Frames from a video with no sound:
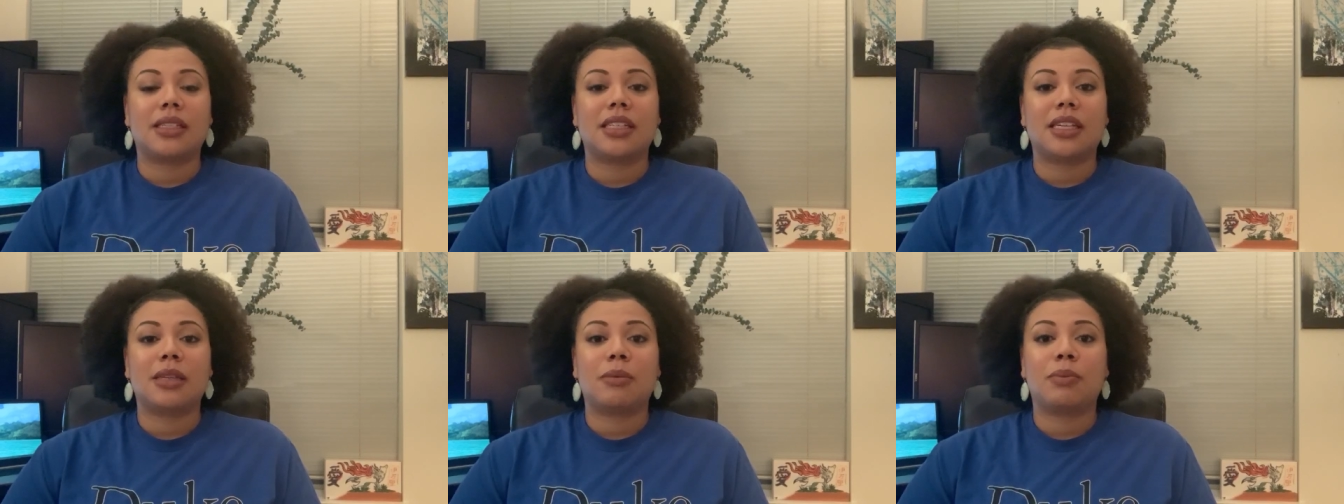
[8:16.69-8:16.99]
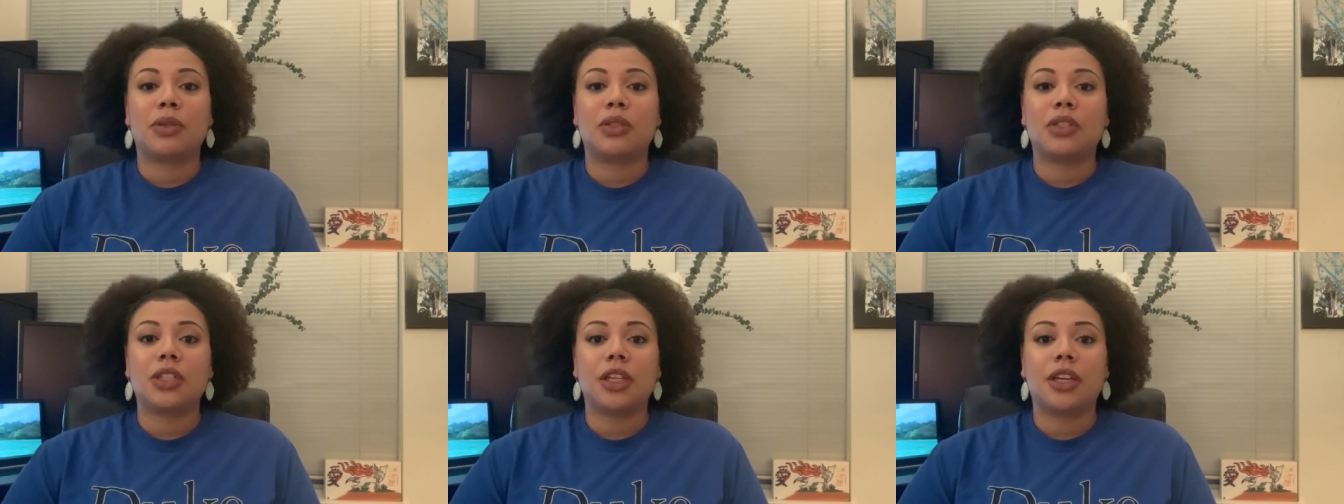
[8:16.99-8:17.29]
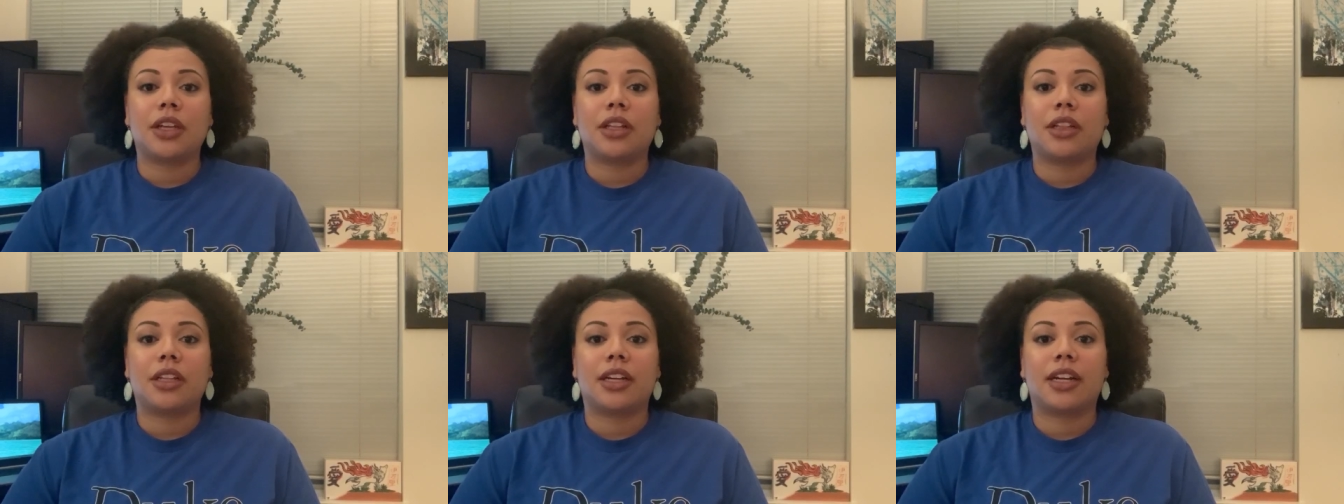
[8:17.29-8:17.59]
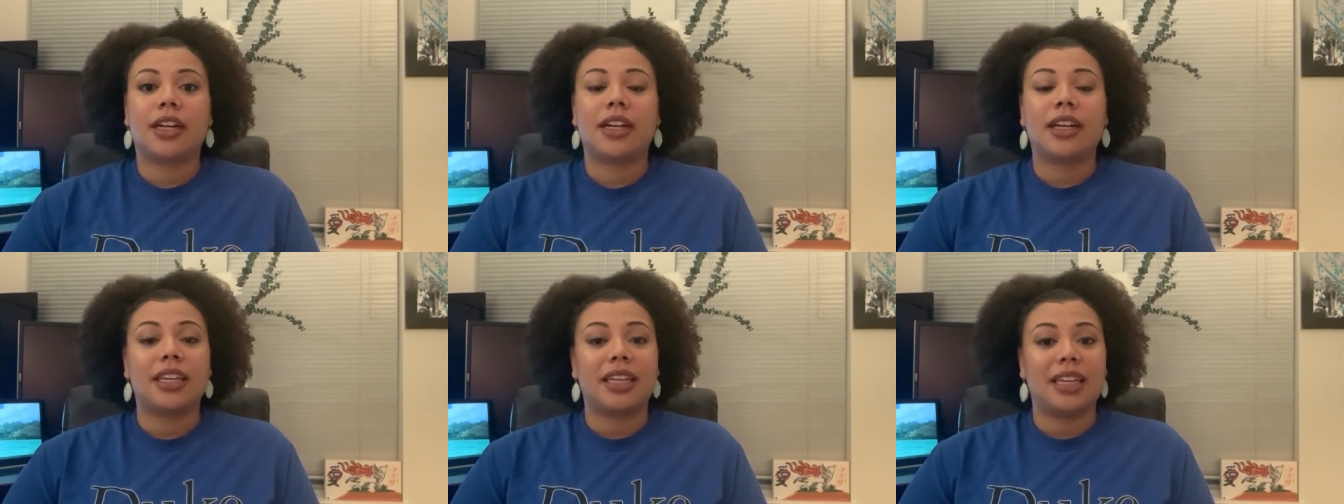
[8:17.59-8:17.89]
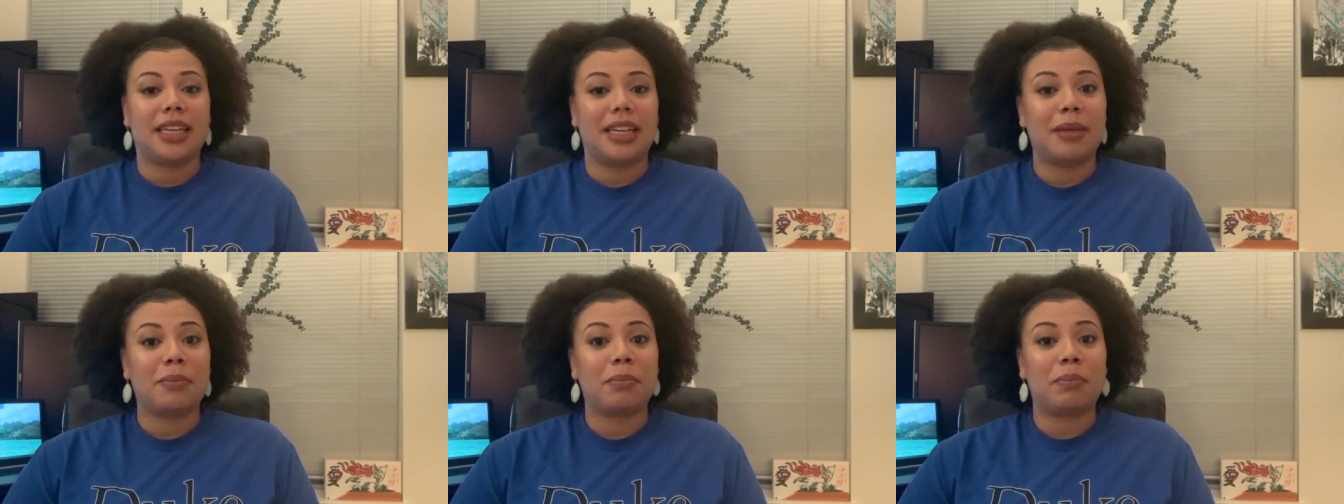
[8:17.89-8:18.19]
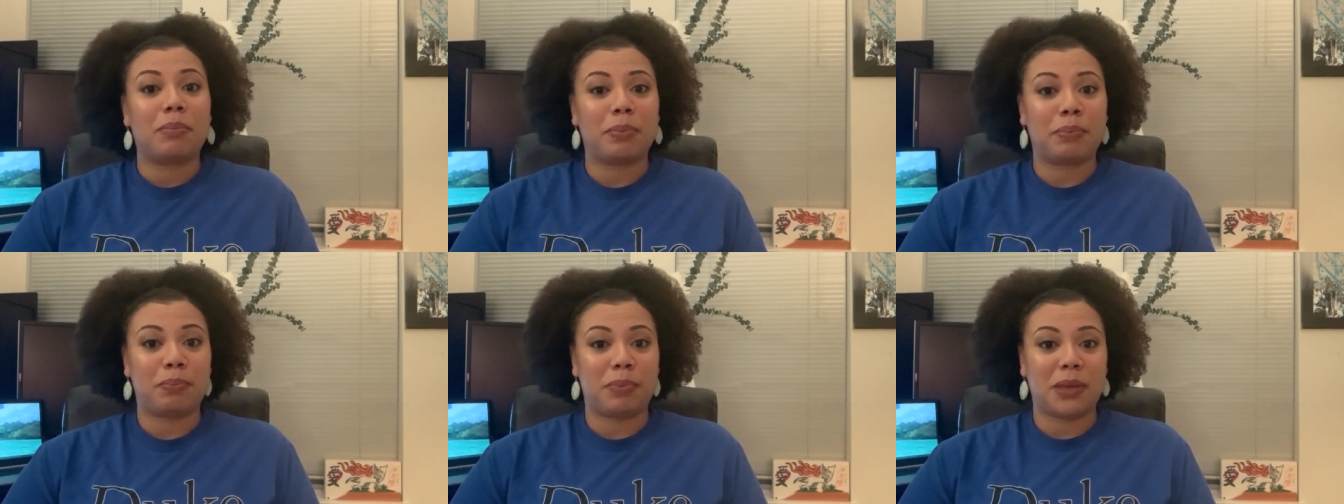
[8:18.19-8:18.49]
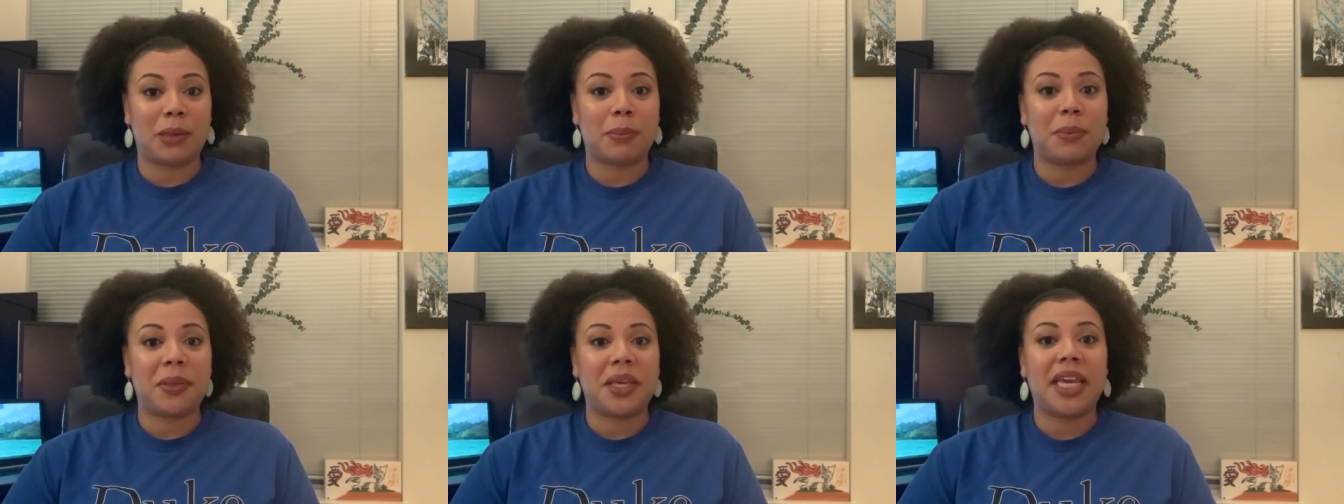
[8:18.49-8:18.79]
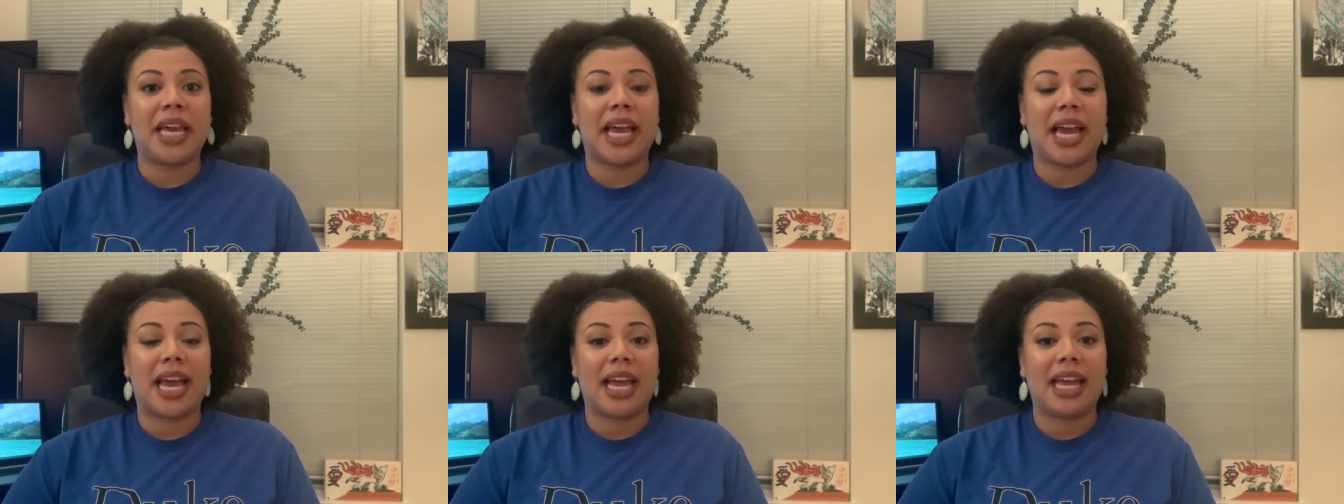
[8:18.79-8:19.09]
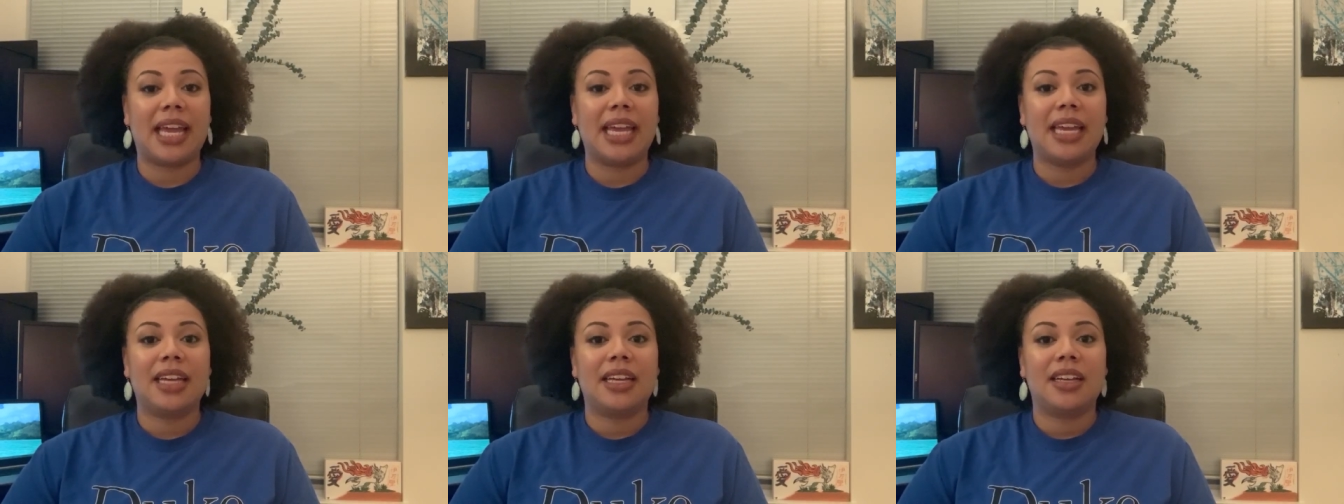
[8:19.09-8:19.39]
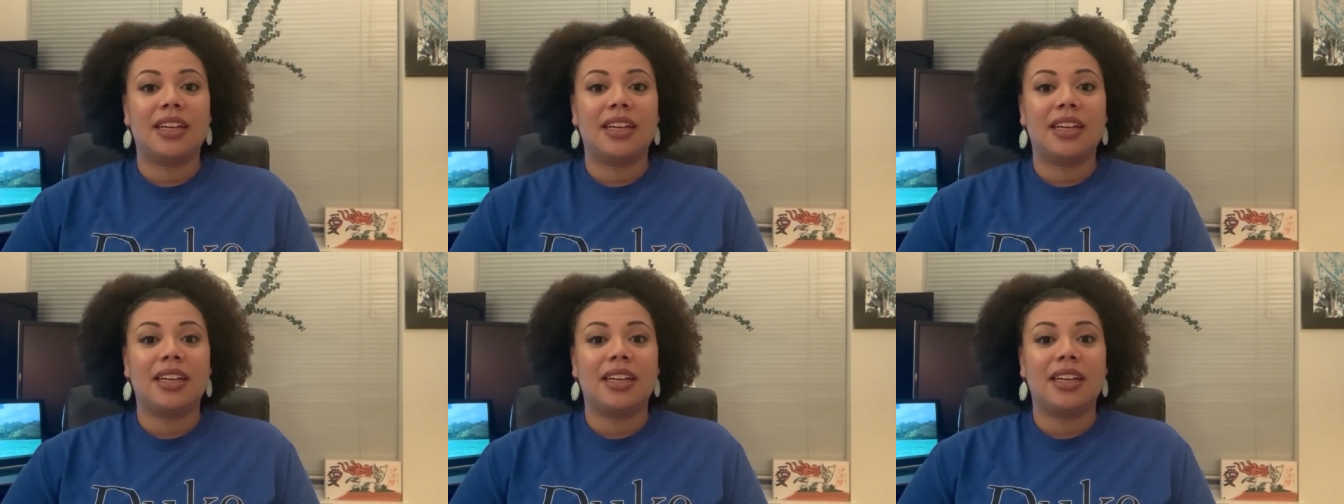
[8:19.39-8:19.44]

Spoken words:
in particular BPA,